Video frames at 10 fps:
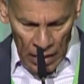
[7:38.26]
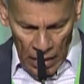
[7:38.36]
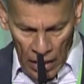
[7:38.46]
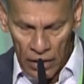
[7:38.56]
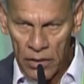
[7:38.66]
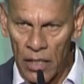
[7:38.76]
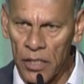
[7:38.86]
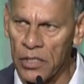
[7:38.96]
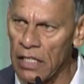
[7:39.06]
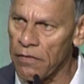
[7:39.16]
until
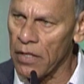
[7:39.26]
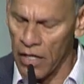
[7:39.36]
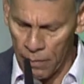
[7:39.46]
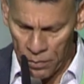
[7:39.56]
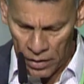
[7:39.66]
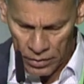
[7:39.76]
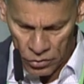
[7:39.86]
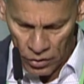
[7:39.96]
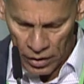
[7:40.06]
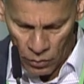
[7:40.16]
Stephen Harper
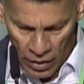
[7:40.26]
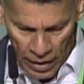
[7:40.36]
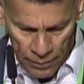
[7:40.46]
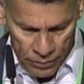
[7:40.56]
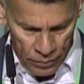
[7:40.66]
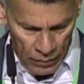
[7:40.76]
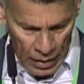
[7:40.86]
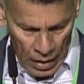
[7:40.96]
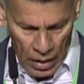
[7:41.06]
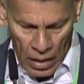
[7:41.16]
took it away
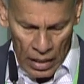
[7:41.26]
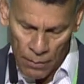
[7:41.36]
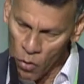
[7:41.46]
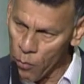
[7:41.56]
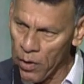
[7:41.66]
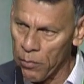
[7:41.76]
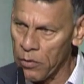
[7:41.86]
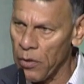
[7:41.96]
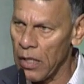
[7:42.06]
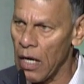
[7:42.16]
and I'm hoping
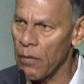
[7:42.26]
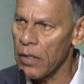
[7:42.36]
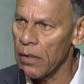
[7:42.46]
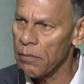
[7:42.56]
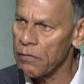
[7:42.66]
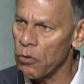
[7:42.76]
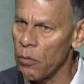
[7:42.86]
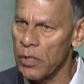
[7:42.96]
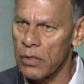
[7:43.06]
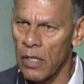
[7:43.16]
between now and uh, before
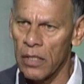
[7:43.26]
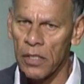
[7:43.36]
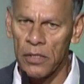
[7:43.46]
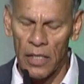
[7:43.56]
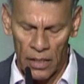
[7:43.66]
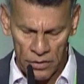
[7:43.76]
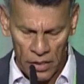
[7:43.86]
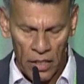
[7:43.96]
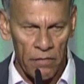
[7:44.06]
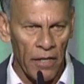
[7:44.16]
we start the CLC
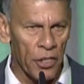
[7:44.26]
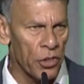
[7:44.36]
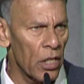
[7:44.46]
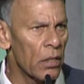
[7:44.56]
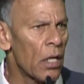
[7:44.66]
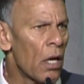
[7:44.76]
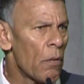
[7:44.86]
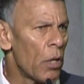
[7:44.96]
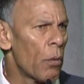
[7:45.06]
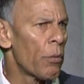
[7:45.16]
convention,
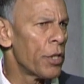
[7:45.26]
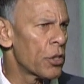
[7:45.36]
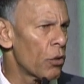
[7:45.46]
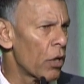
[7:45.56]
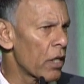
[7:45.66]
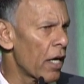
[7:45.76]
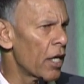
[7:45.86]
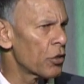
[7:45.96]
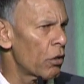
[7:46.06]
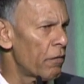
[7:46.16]
we will restore
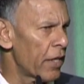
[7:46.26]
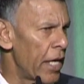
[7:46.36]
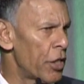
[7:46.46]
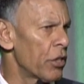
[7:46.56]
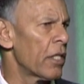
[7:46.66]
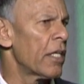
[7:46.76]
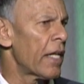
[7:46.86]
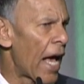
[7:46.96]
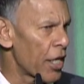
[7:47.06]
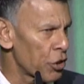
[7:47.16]
cars certification at the
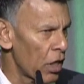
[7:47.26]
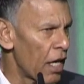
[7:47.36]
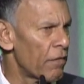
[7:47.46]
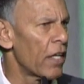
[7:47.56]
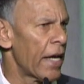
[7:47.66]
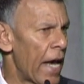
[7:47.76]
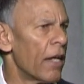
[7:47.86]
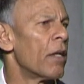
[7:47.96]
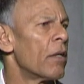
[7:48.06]
national level again.